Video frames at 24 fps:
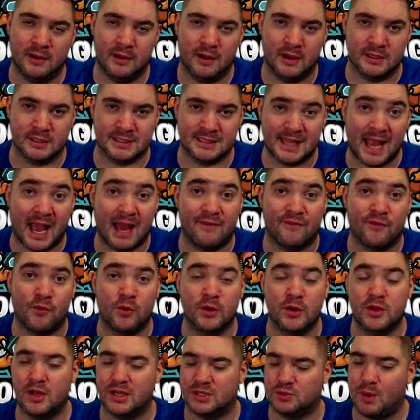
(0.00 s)
stat for
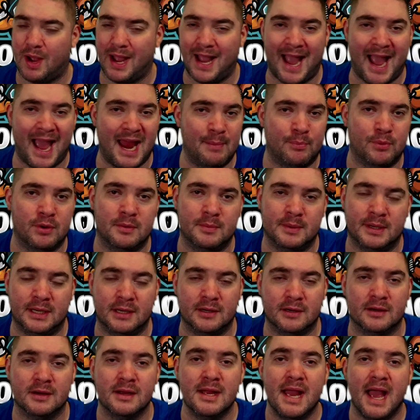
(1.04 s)
you. That's why I had to put him in
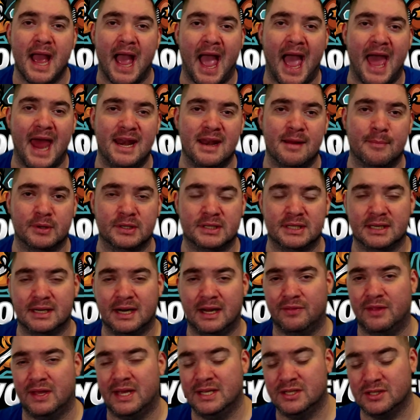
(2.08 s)
here at number 10. I
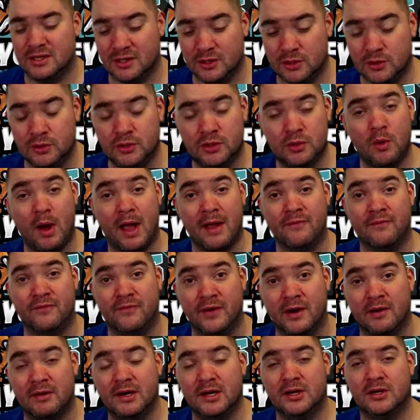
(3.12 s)
think he's going to do a
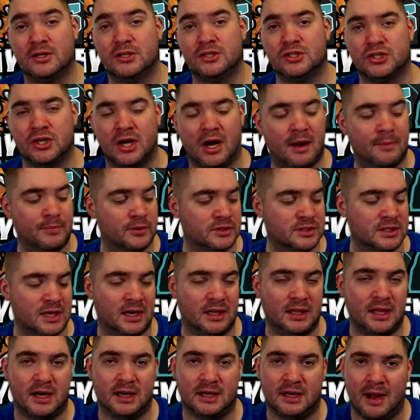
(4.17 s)
very good job. There's not a
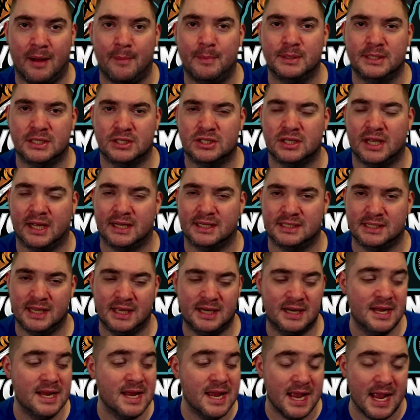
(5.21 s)
lot of competition, like I
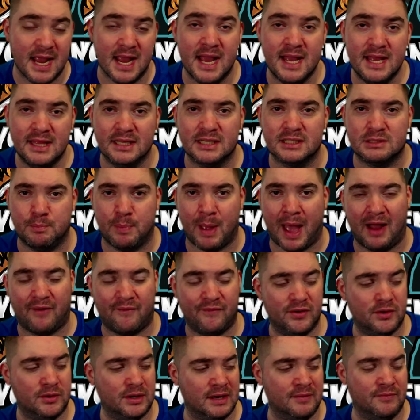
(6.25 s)
said, in this
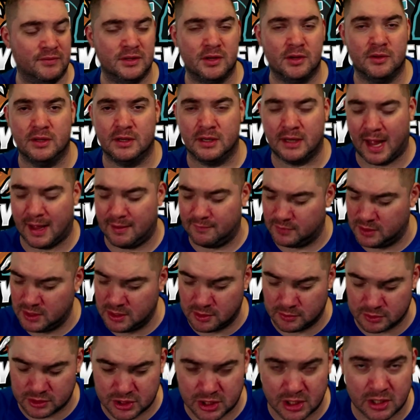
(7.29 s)
backfield, even though they got,
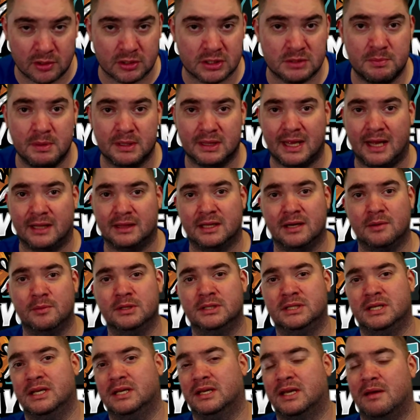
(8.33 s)
Geno Smith out there with
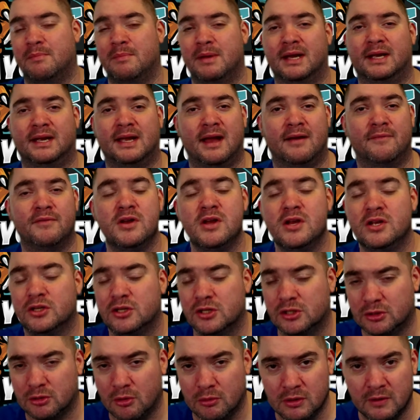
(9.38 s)
DK Metcalf
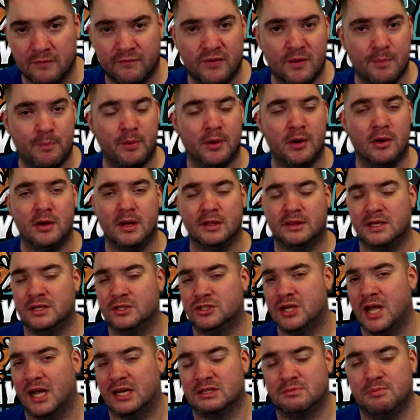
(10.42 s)
just throwing the football. I think
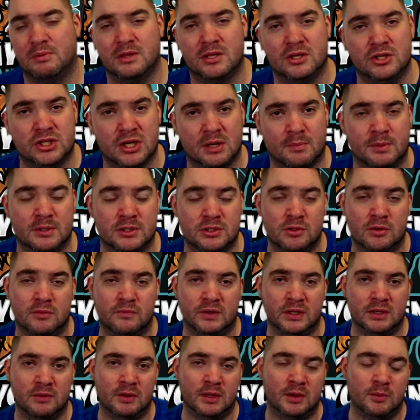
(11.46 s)
Jack Smith and Jigba's doing
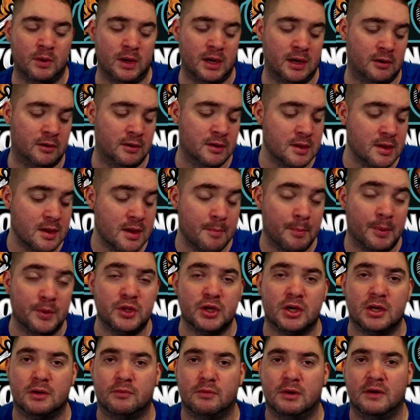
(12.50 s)
really, really well. But they're
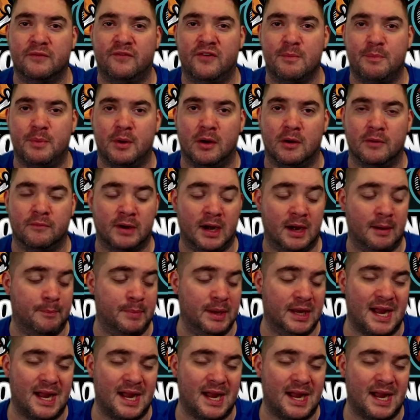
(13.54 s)
going to run the football, right? A big